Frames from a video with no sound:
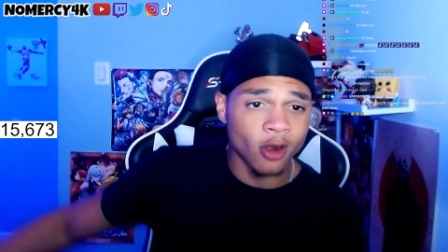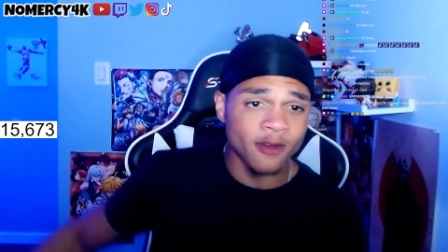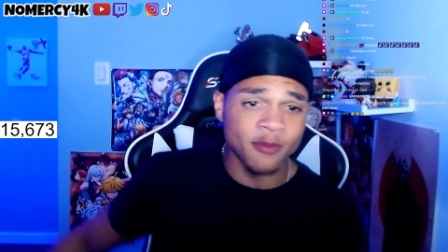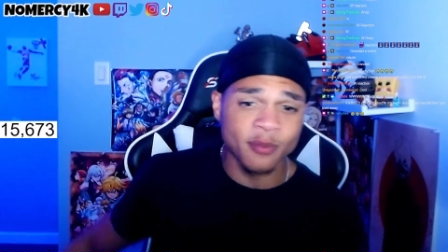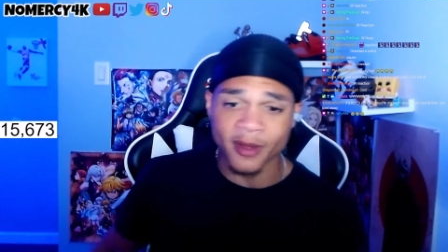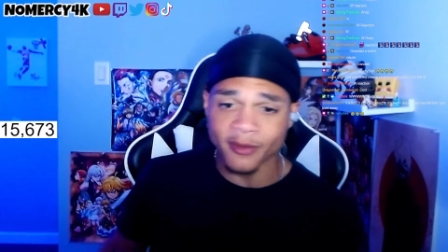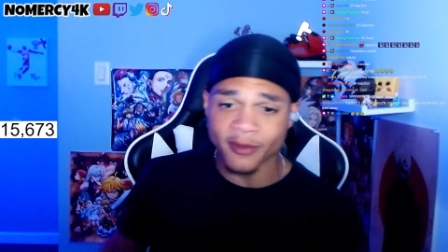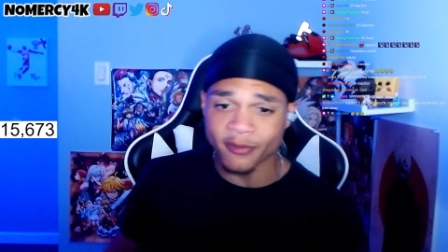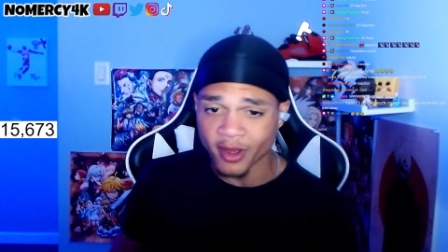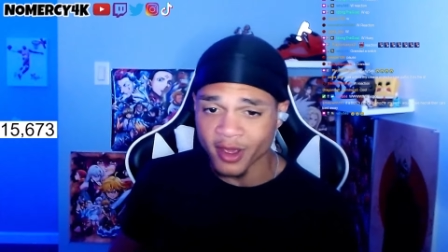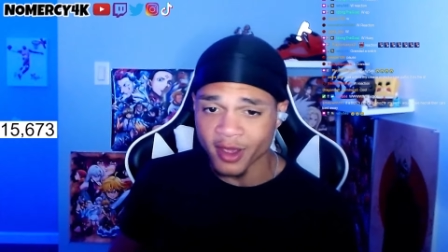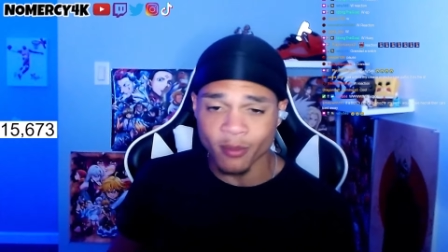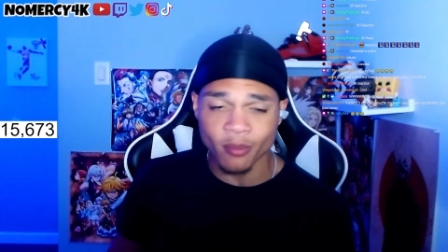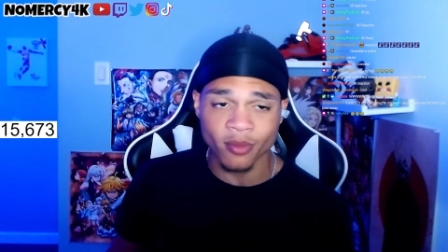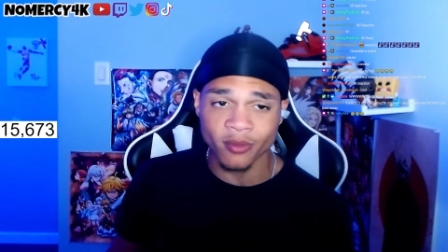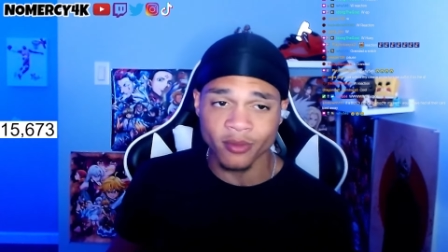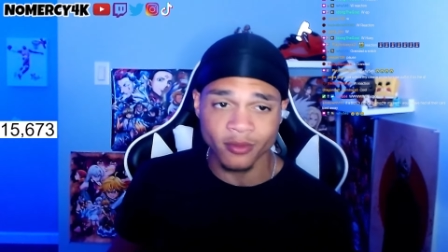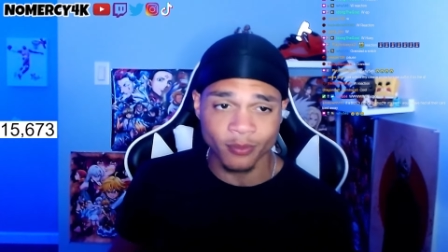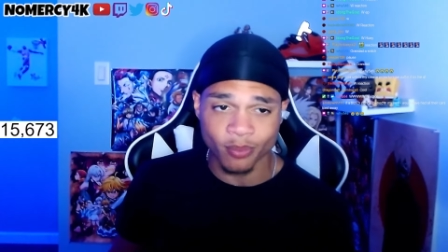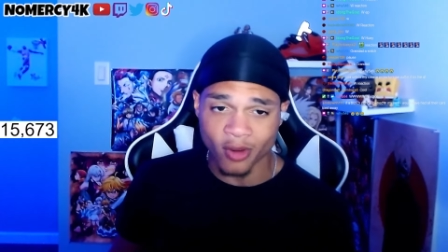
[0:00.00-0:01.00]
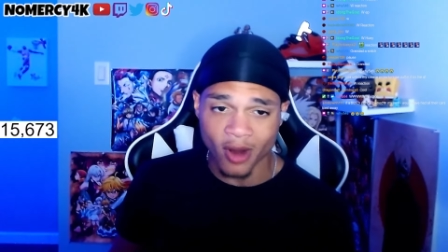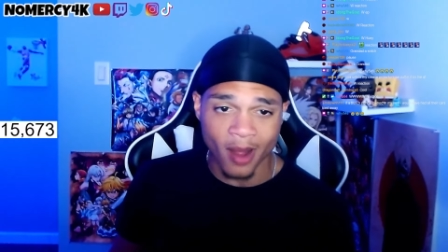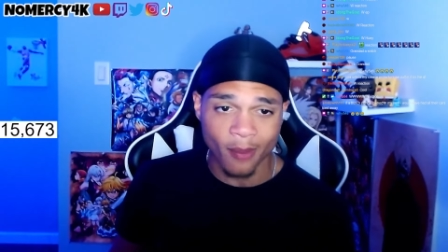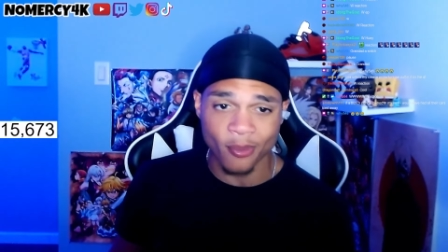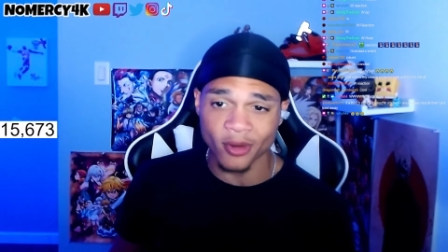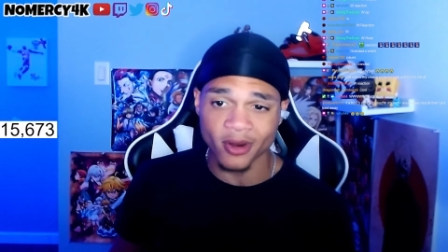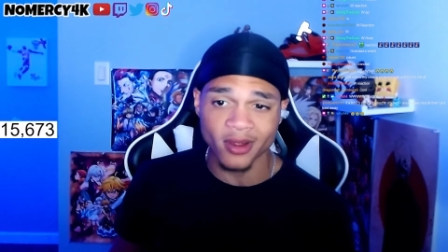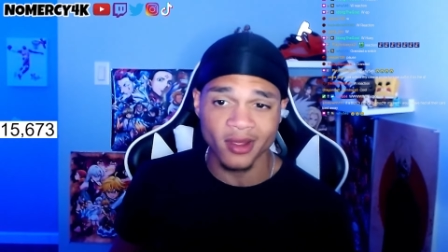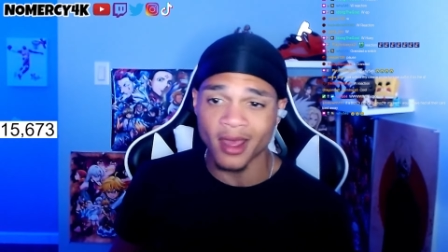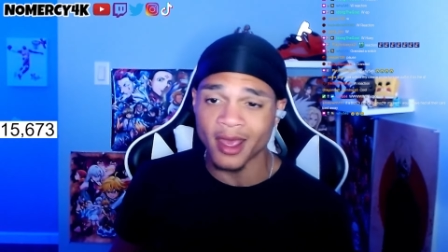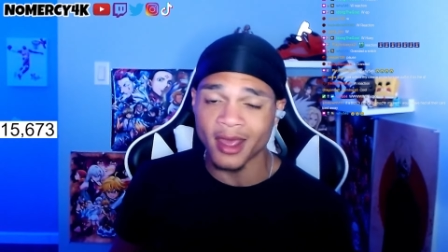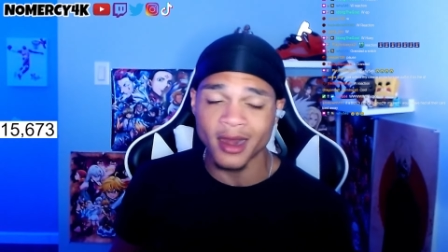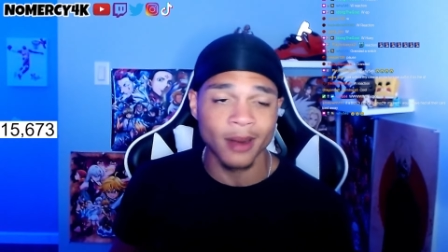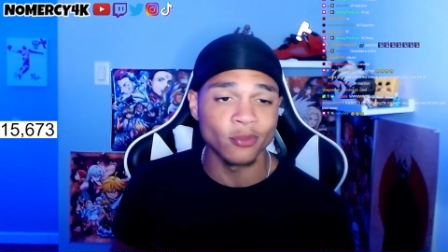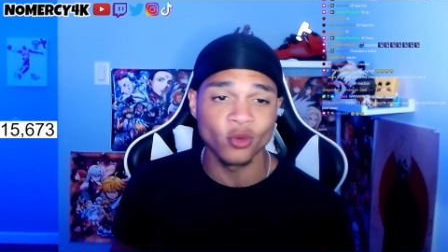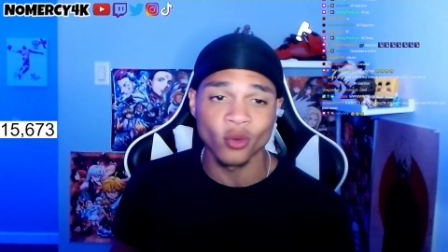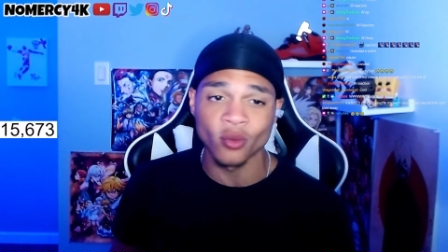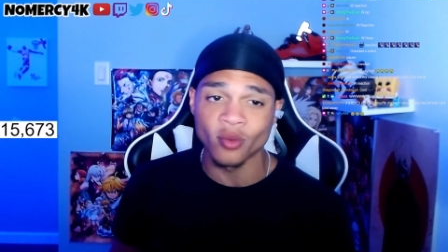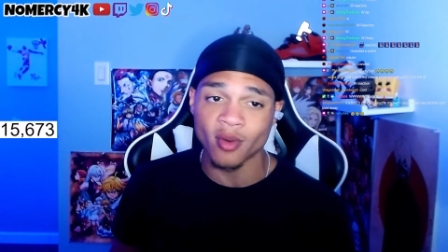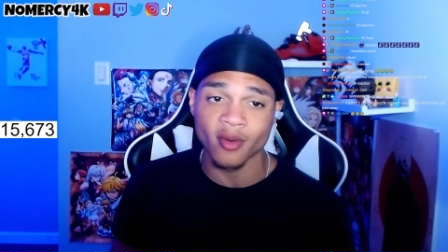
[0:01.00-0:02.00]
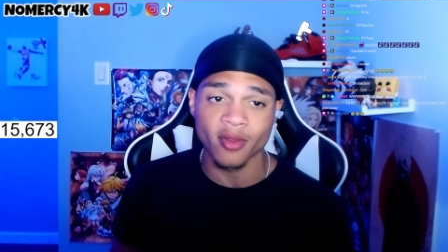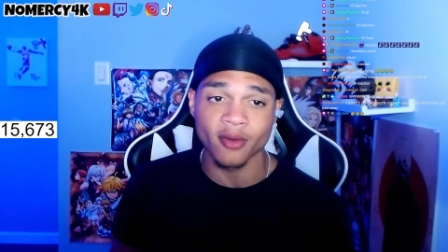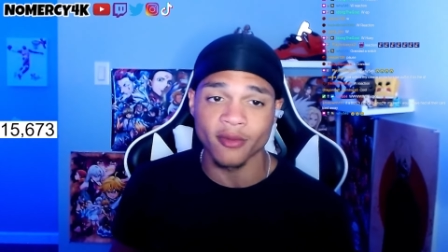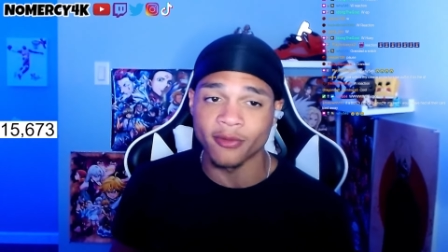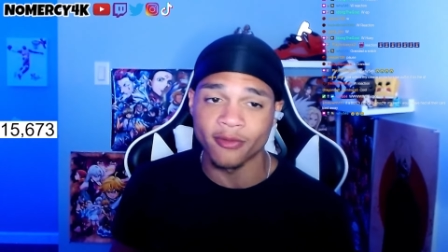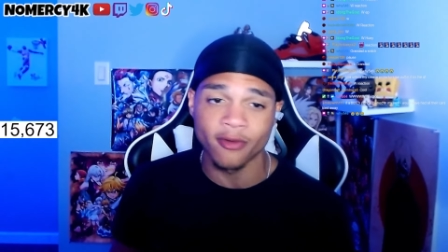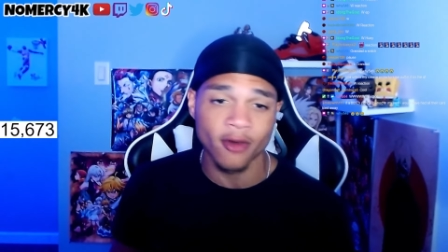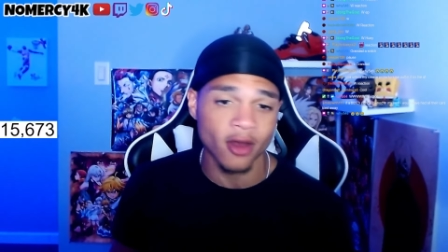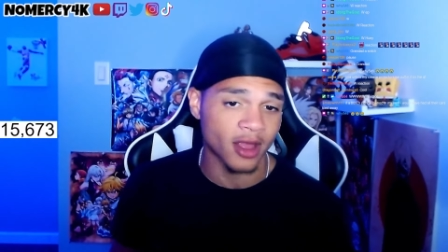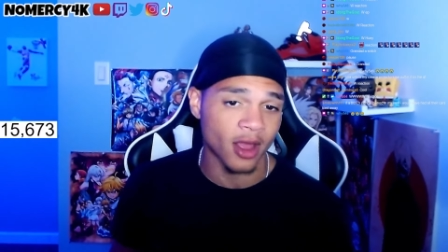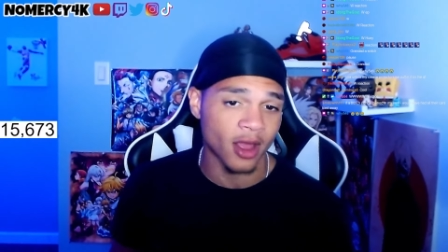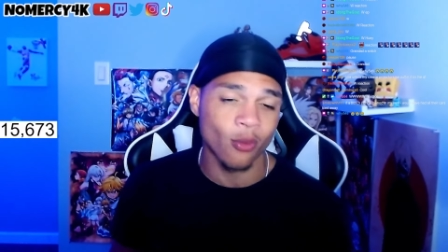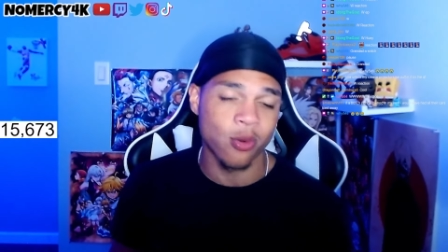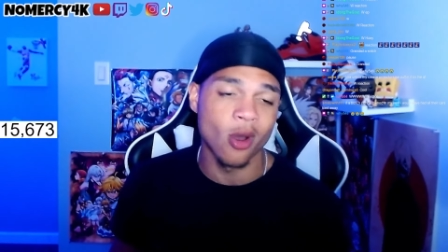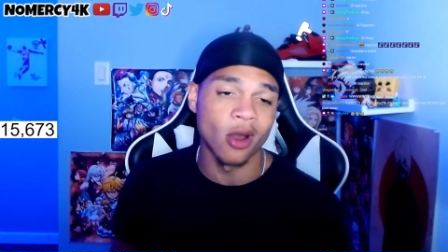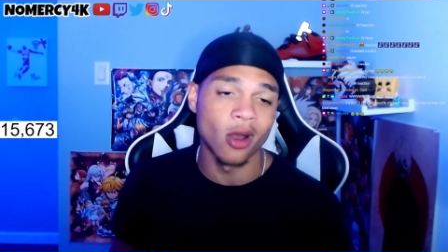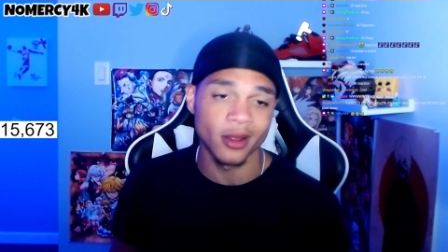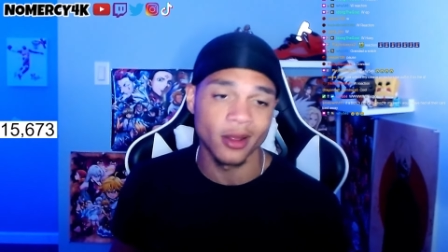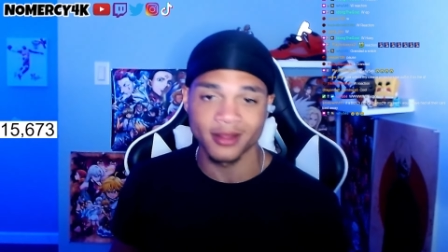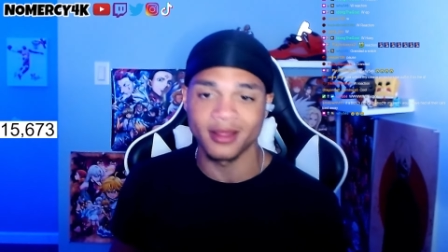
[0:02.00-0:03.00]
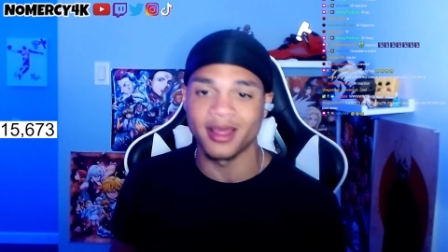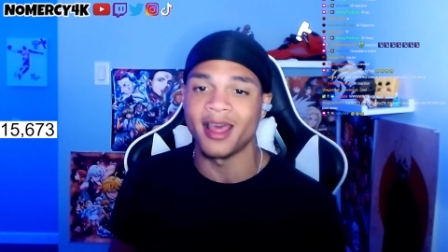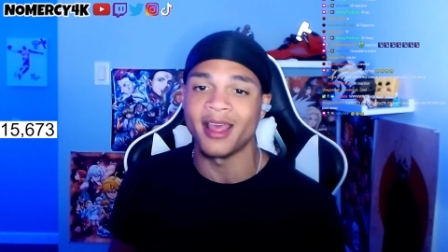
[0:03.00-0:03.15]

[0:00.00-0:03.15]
my fucking property, and I'm doing whatever the fuck I want."